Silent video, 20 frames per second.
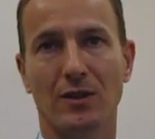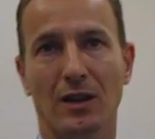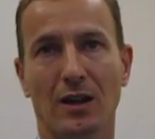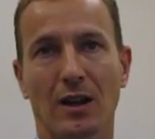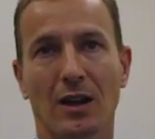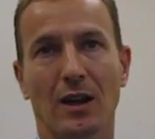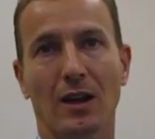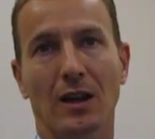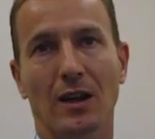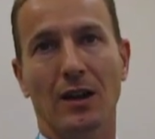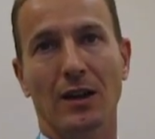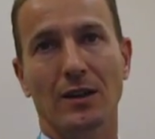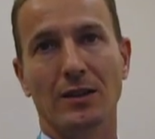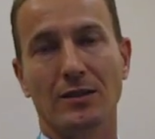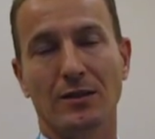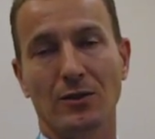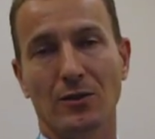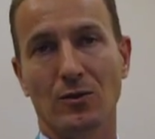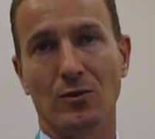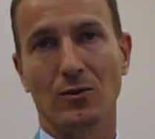Oh, okay.
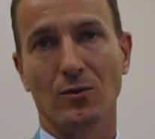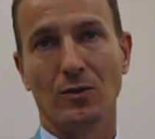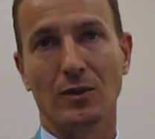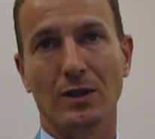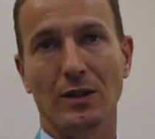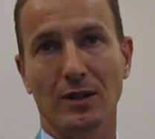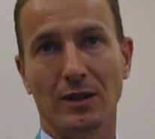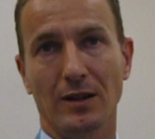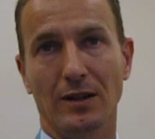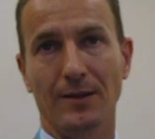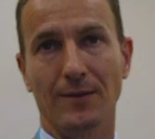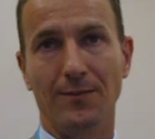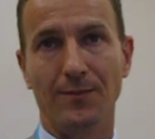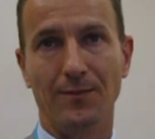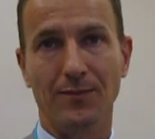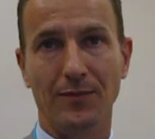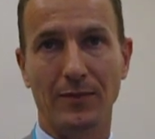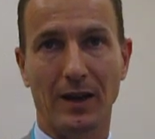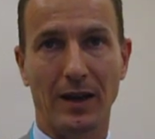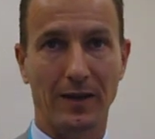So,
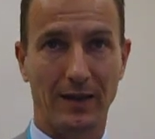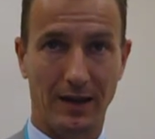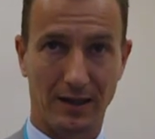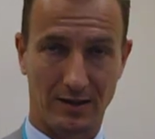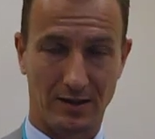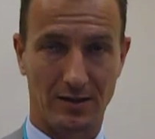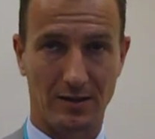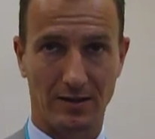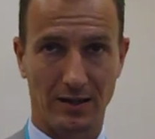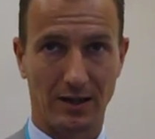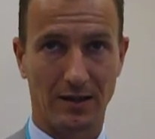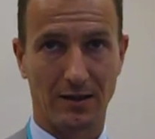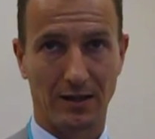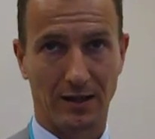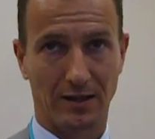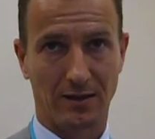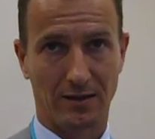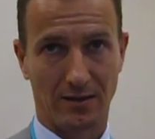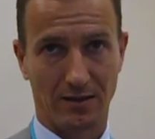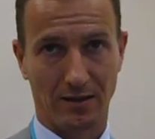um, and that's that
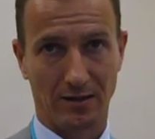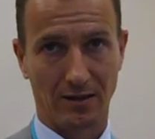that